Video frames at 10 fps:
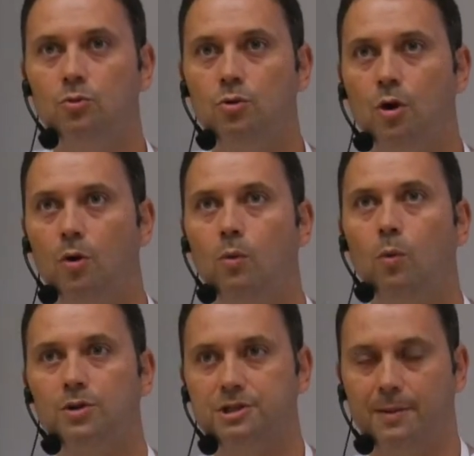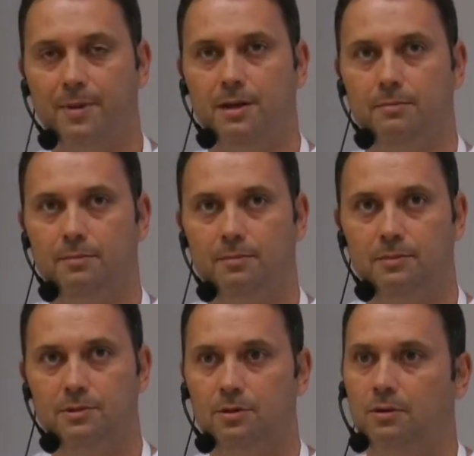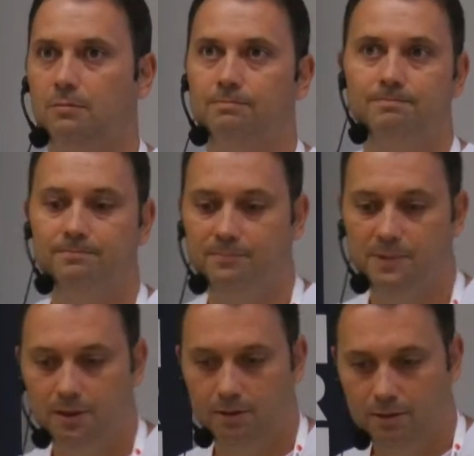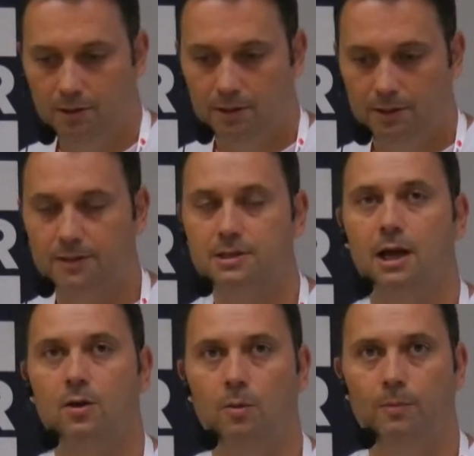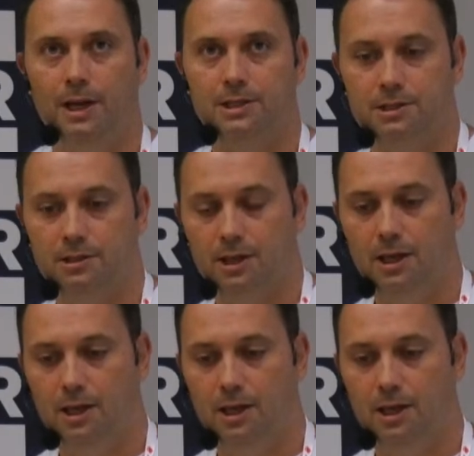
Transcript: to know what's happening. So yeah, that's a complex